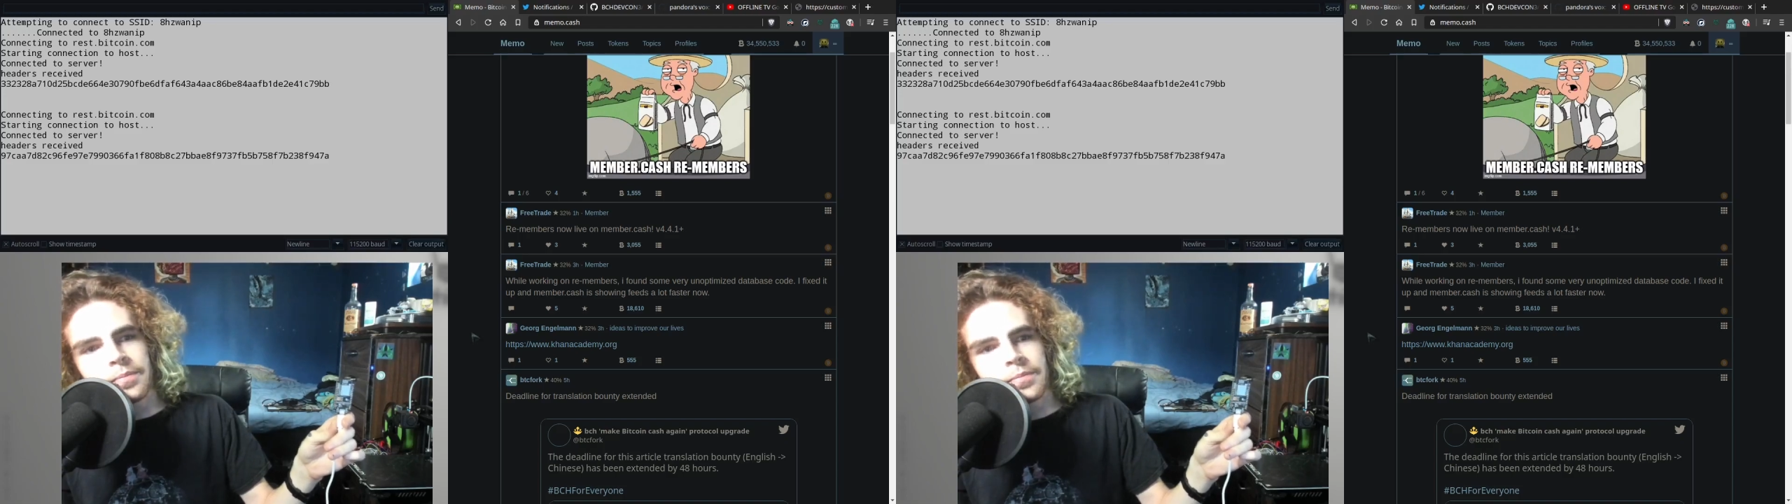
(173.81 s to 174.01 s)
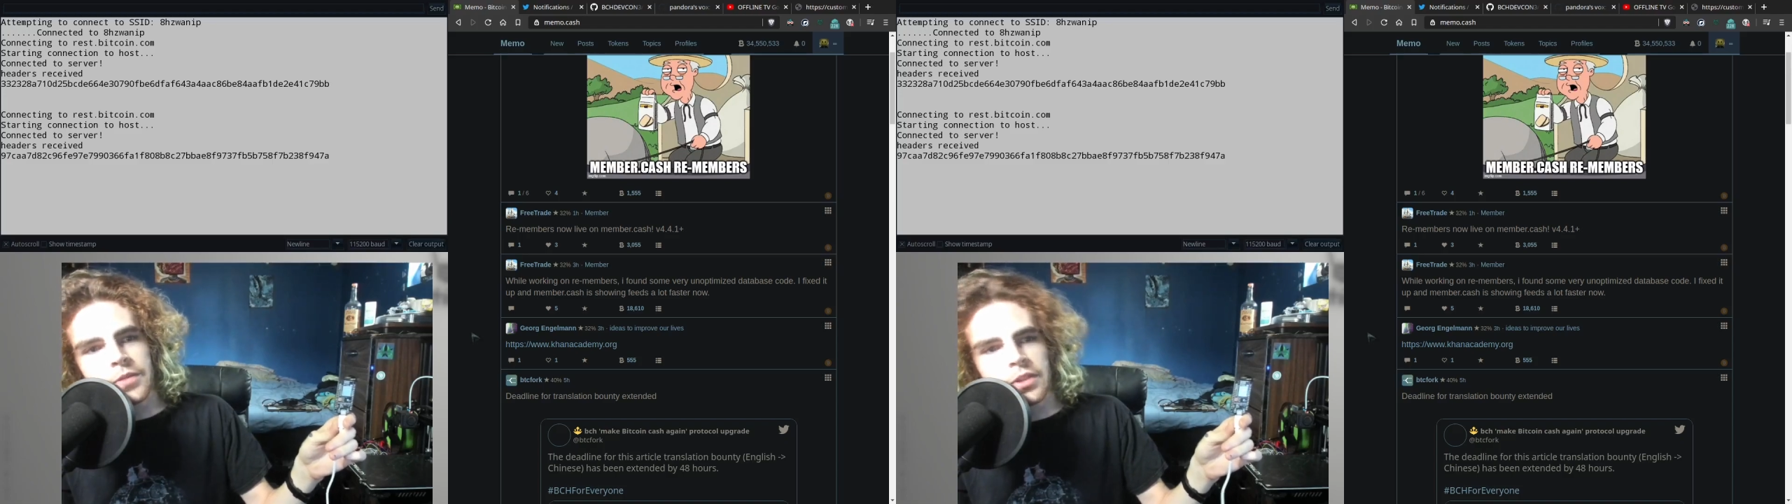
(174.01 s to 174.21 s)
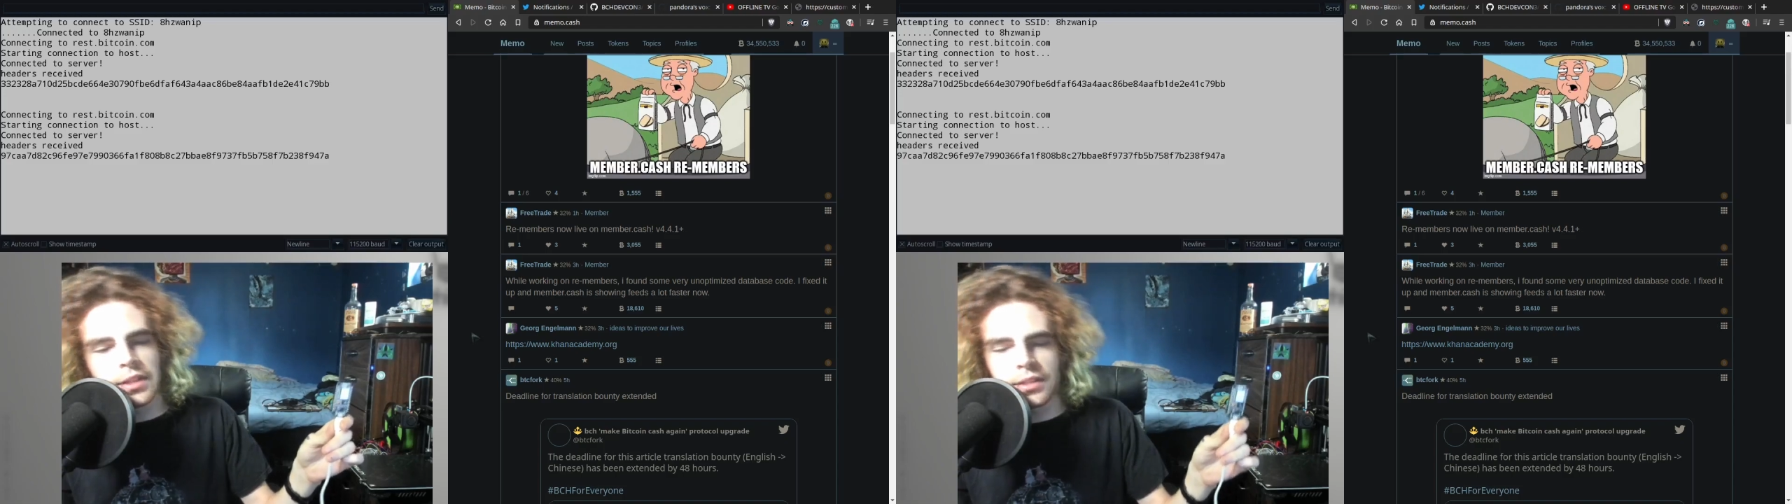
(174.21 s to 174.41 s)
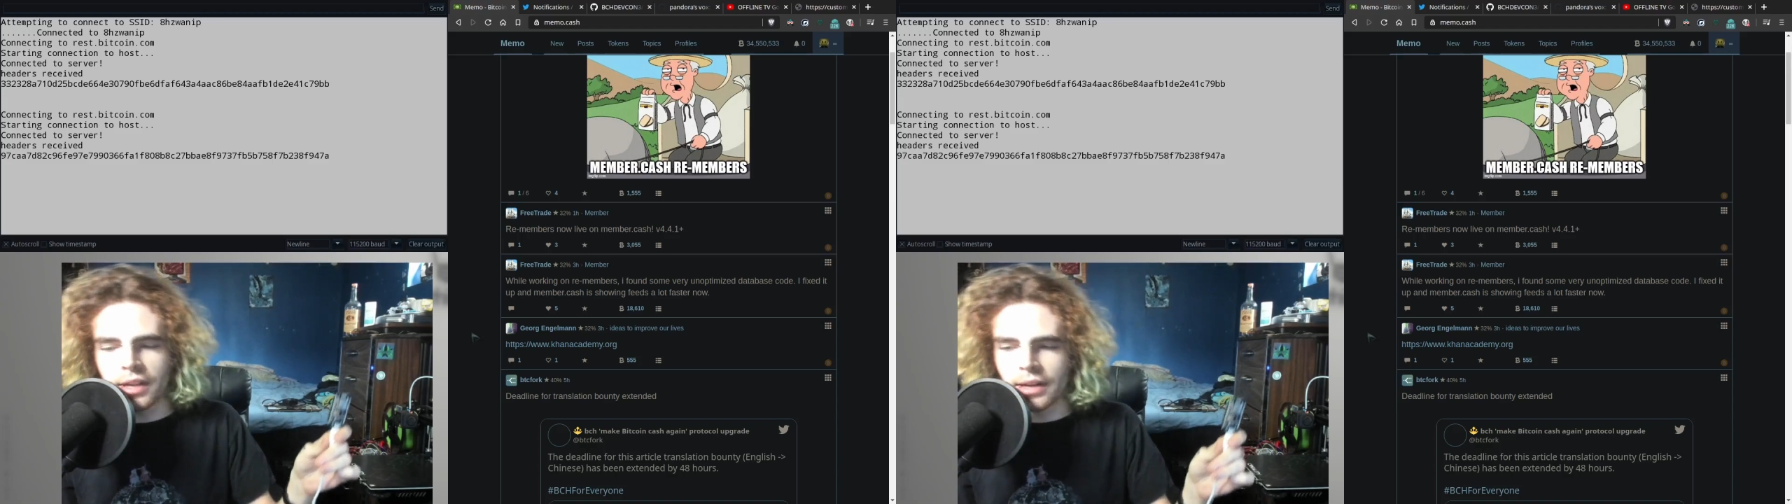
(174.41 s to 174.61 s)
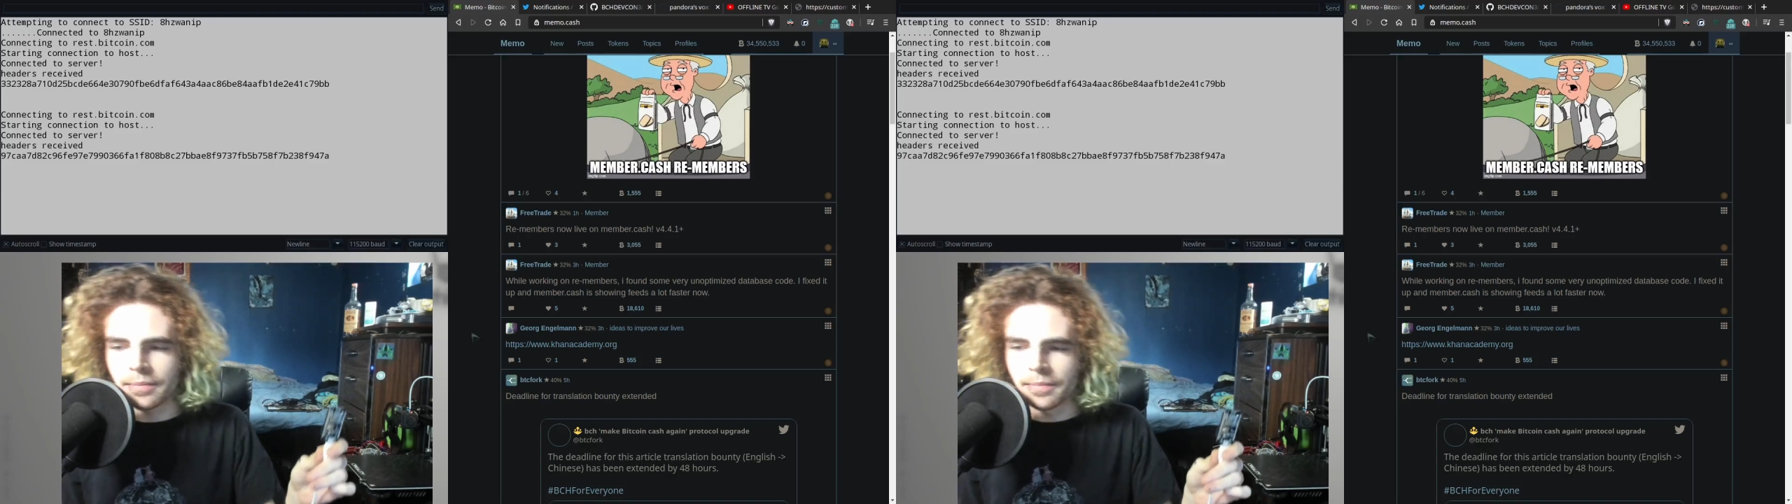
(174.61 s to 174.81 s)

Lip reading: So that's that.